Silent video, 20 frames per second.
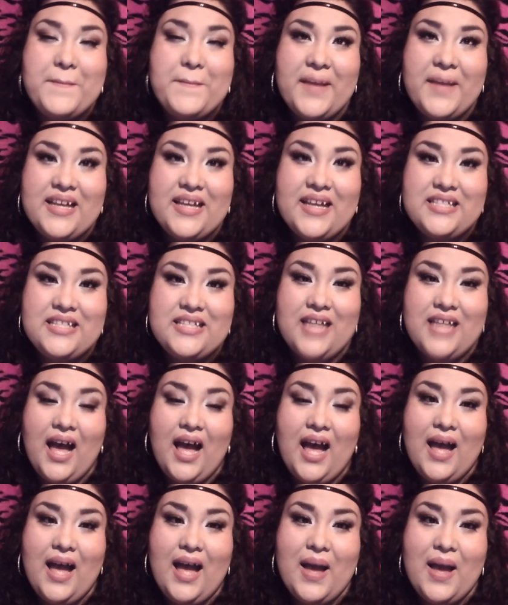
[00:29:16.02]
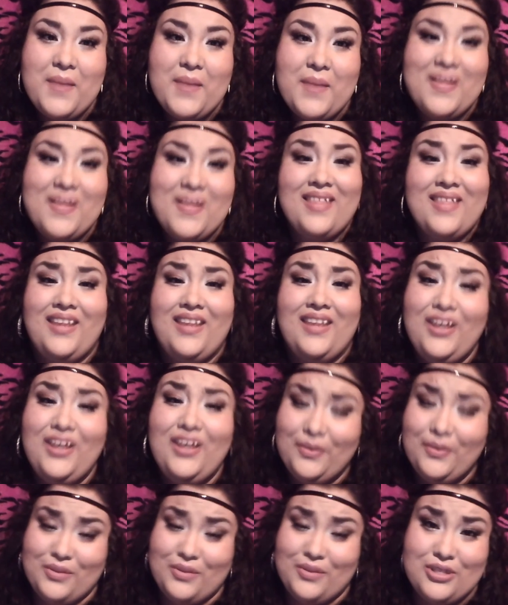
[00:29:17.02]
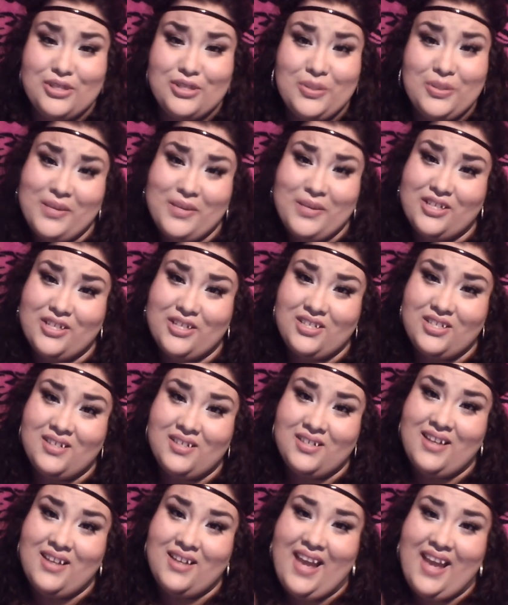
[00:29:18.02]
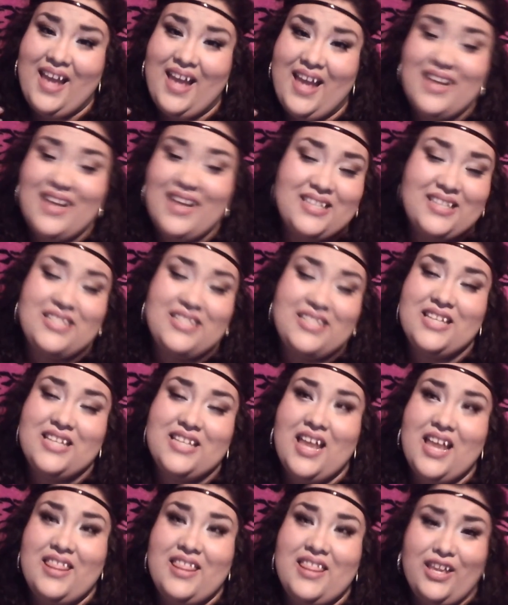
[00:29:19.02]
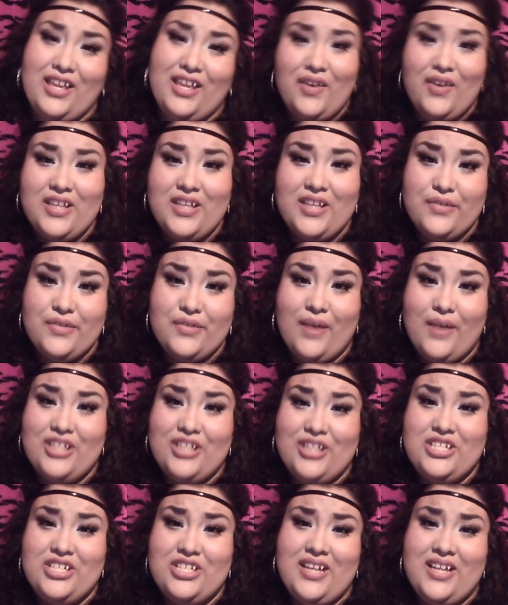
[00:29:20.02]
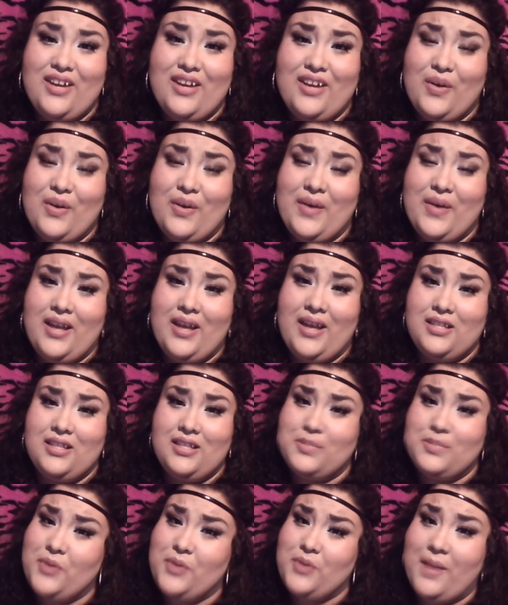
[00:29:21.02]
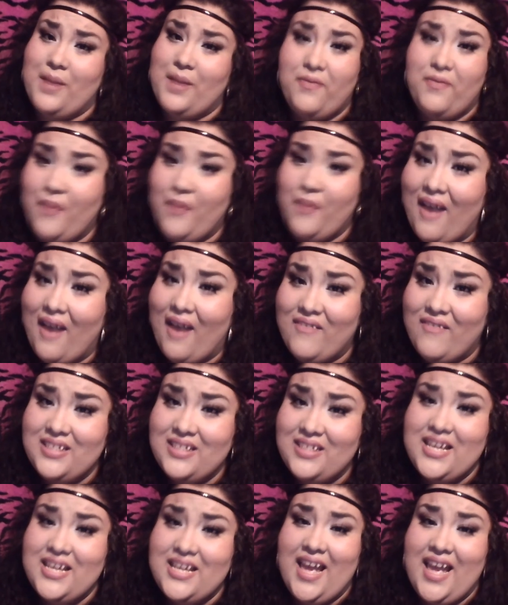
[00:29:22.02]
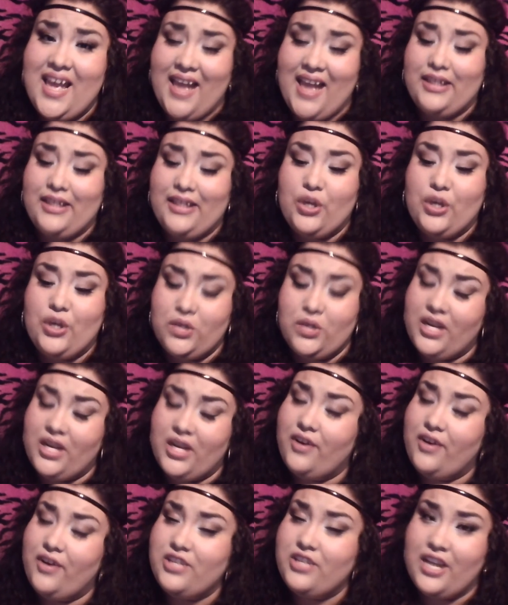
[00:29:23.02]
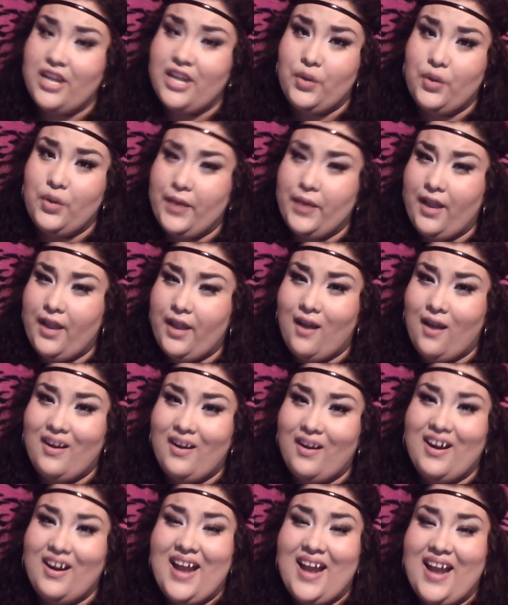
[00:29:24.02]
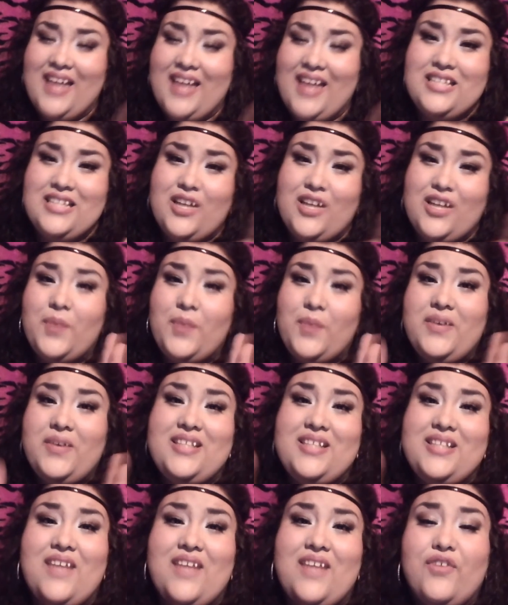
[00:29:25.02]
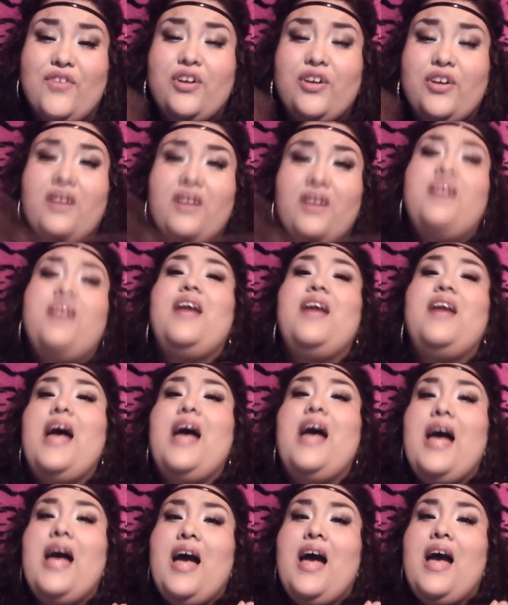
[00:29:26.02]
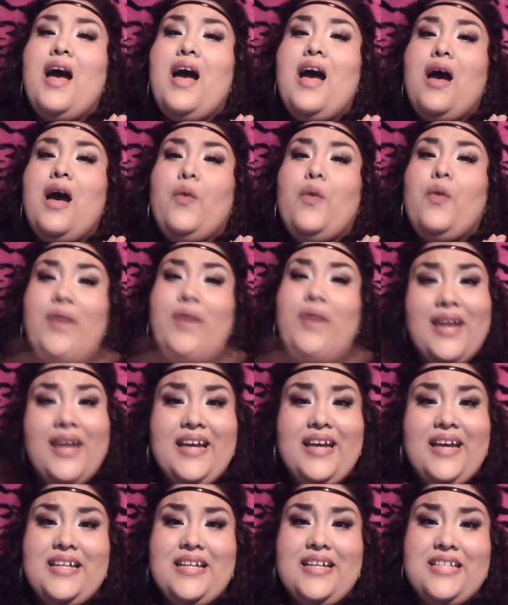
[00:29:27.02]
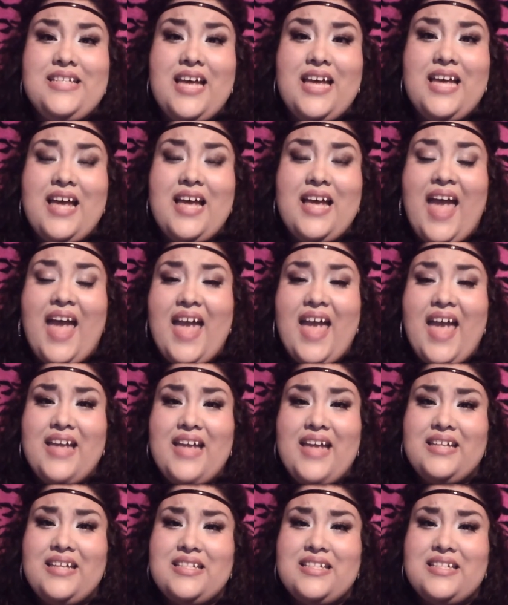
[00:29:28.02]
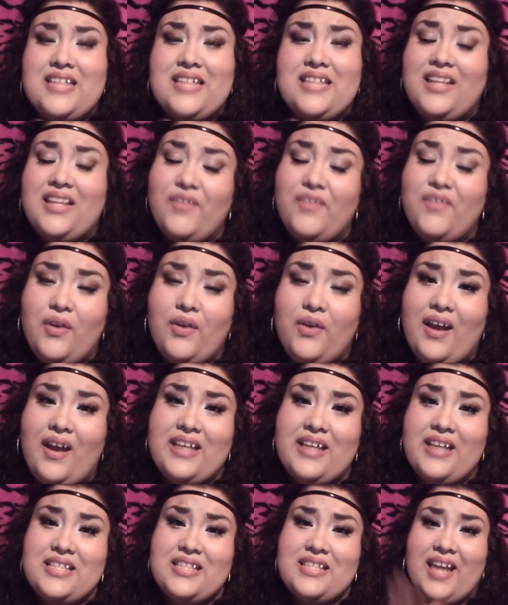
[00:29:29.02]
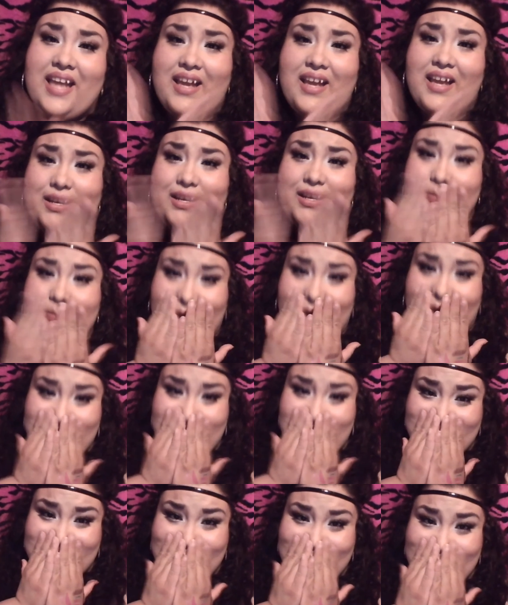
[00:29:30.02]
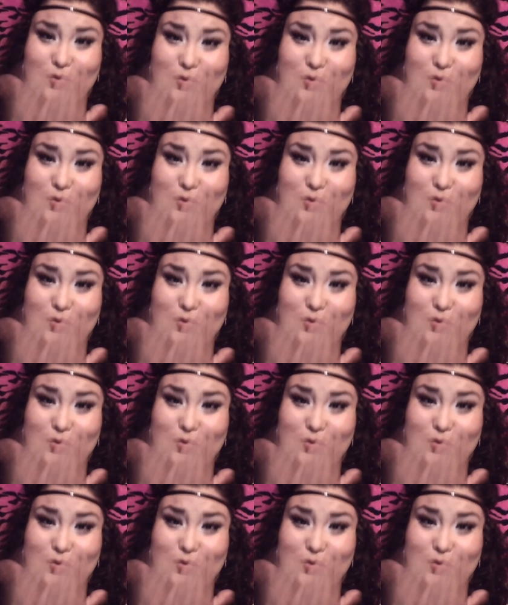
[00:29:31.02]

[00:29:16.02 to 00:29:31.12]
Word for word: But, thank you so much. And thank you guys for watching, and go ahead and subscribe if you haven't. And go check out her channel, What I Got Her. And I hope you guys have a good weekend. And I love you guys, and bye.